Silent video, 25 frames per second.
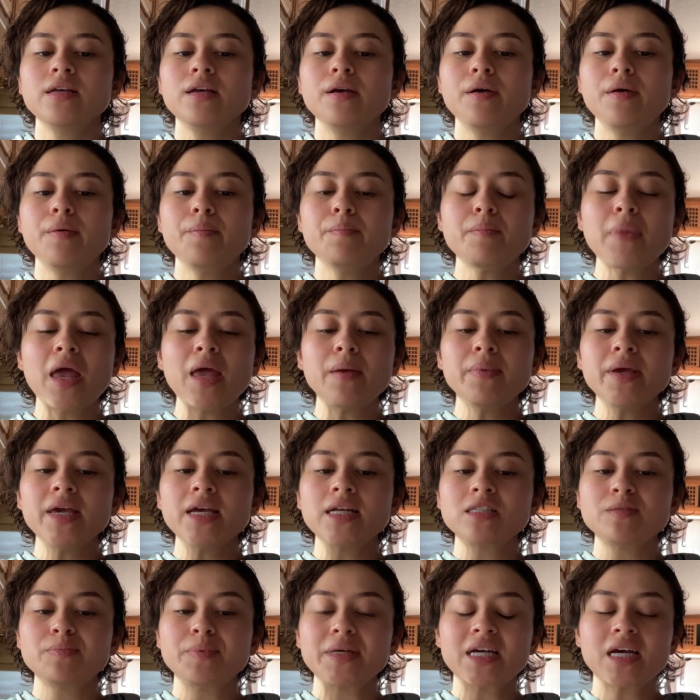
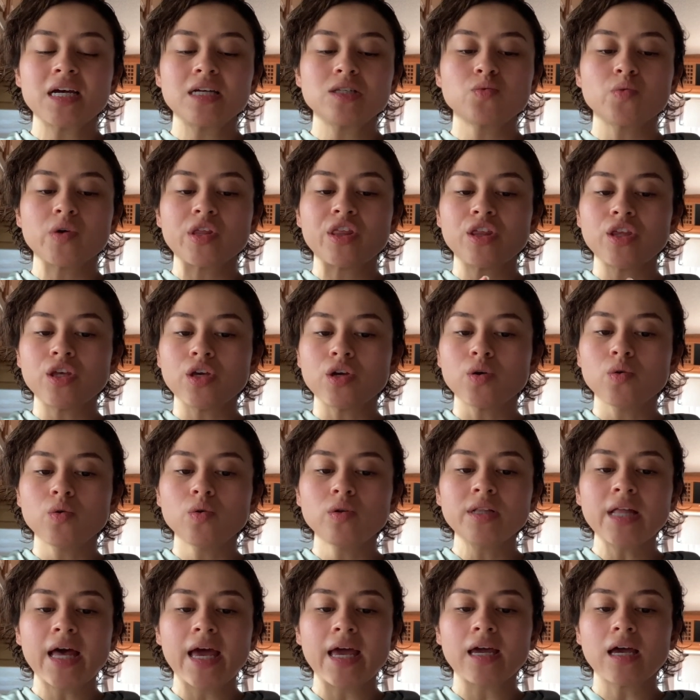it's because with you,
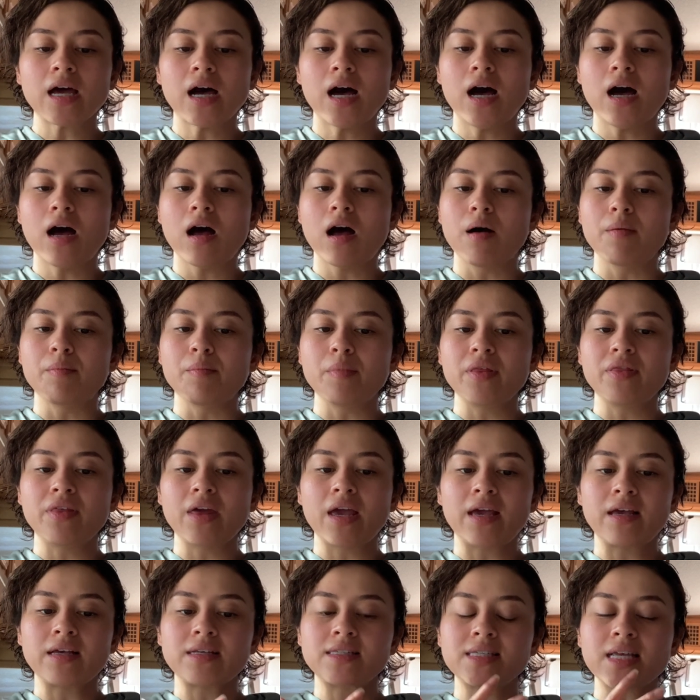like,
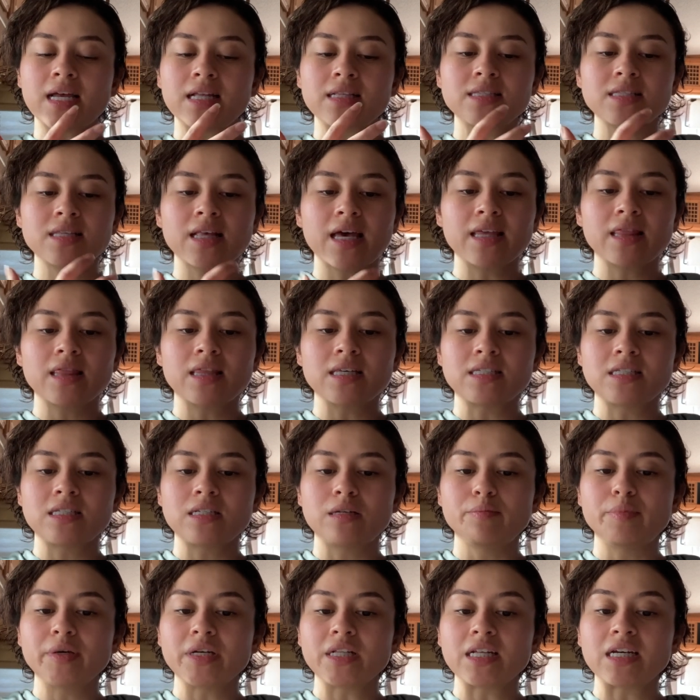they sense like the
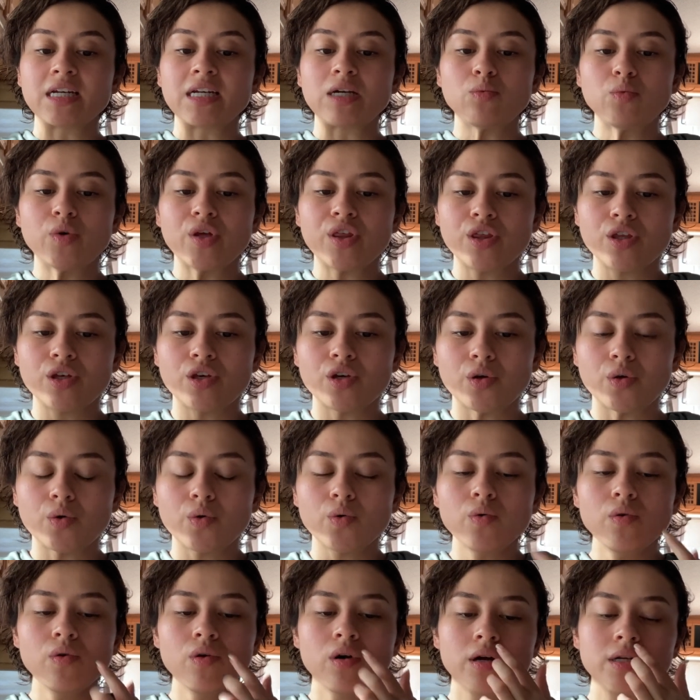stability with
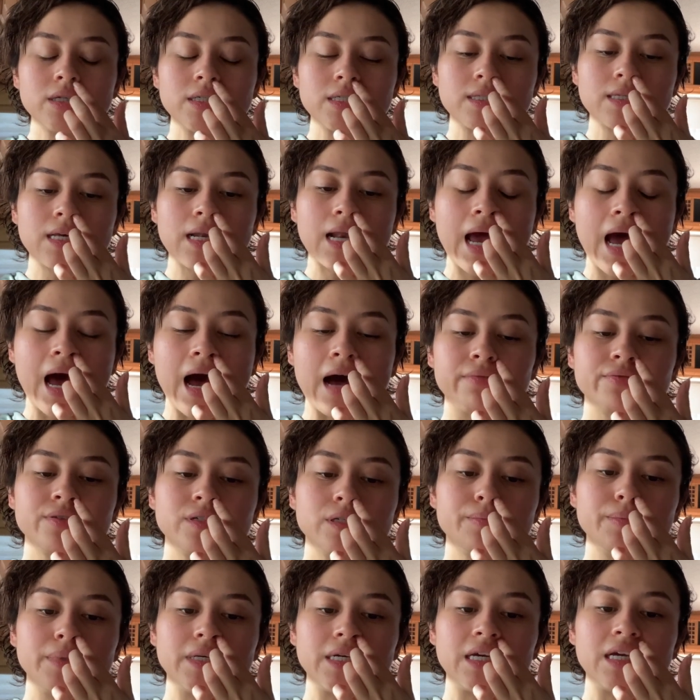you. Doesn't have
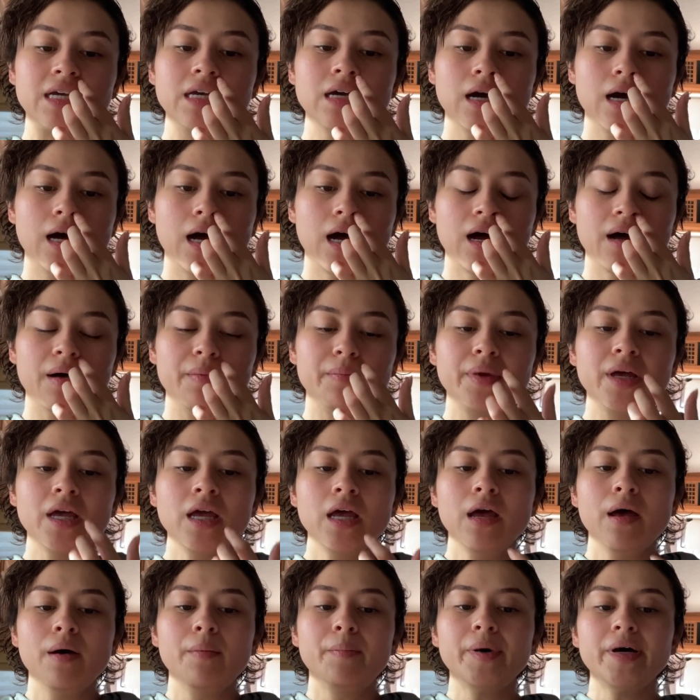to be,
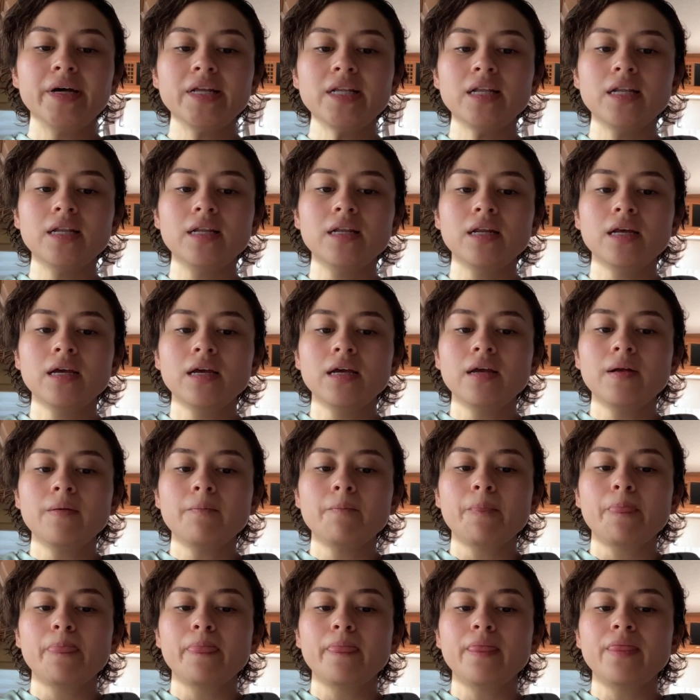but
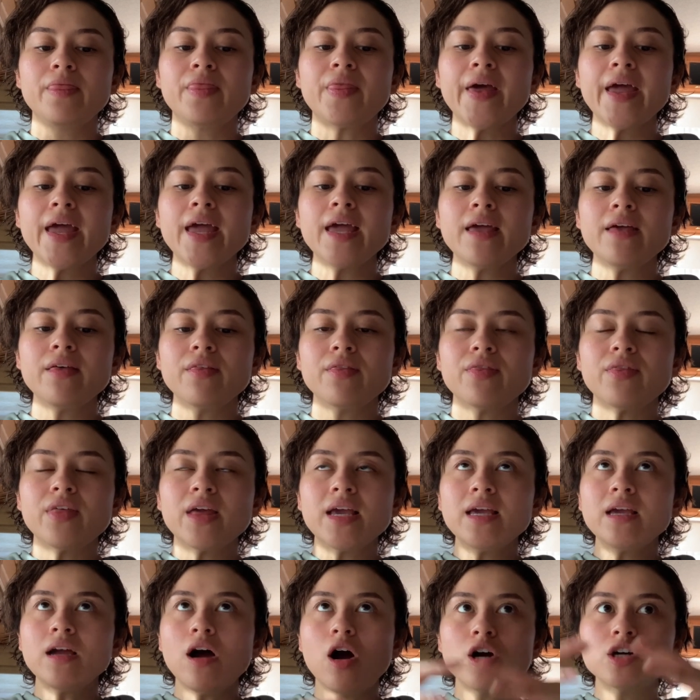
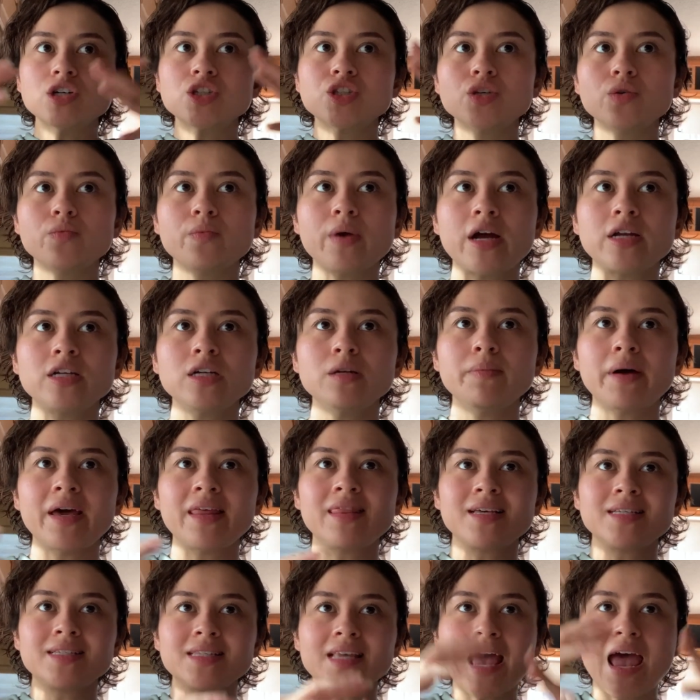they are surrounded by
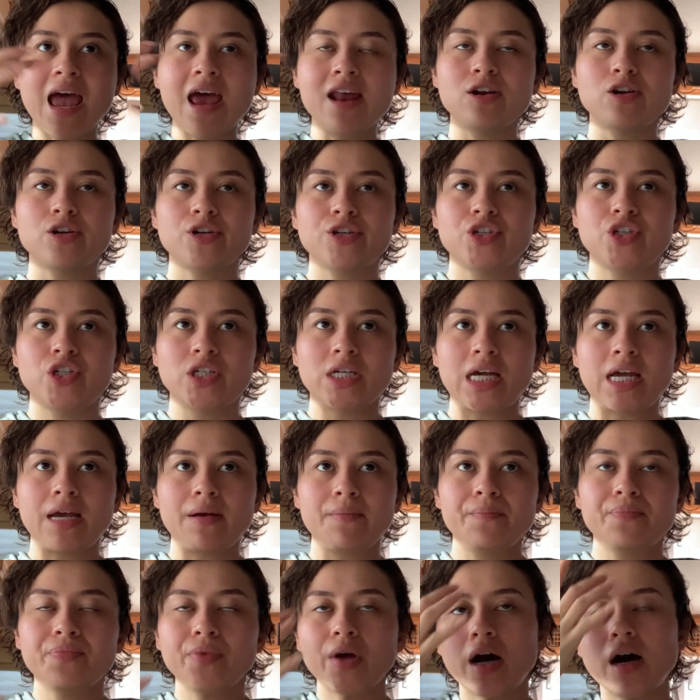this
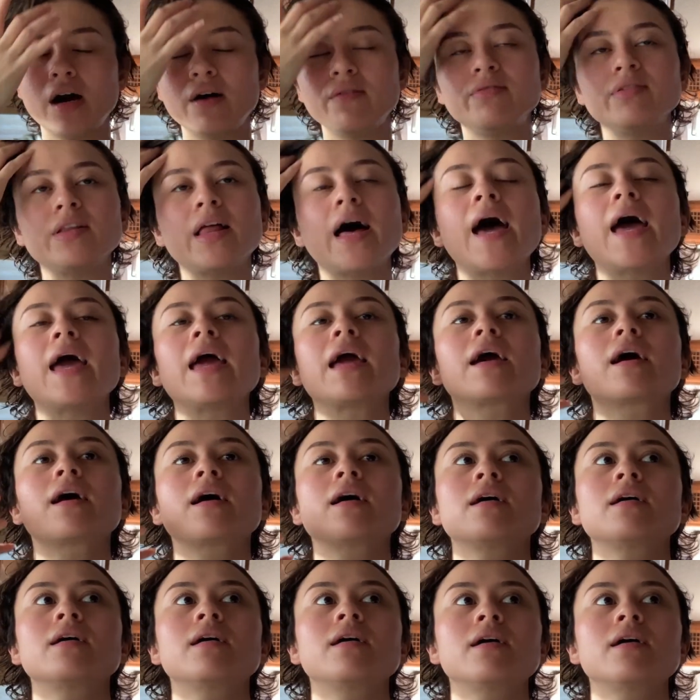energy of like,